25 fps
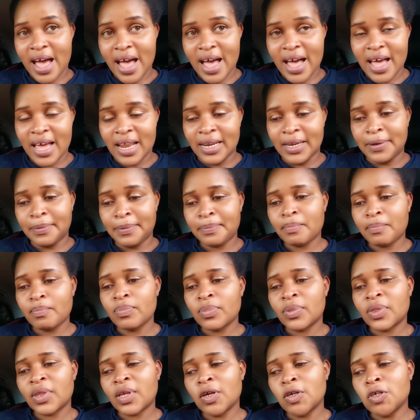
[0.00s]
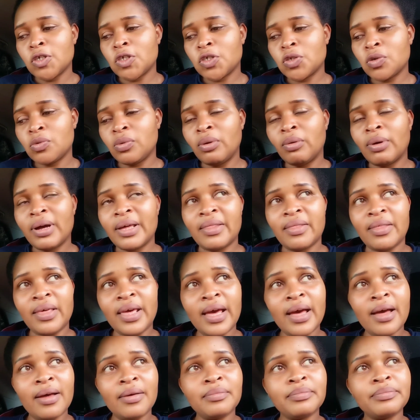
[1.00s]
early. So we were
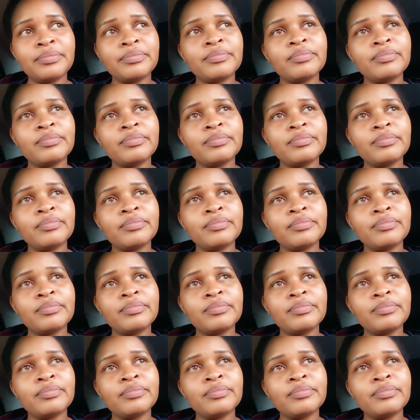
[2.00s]
there.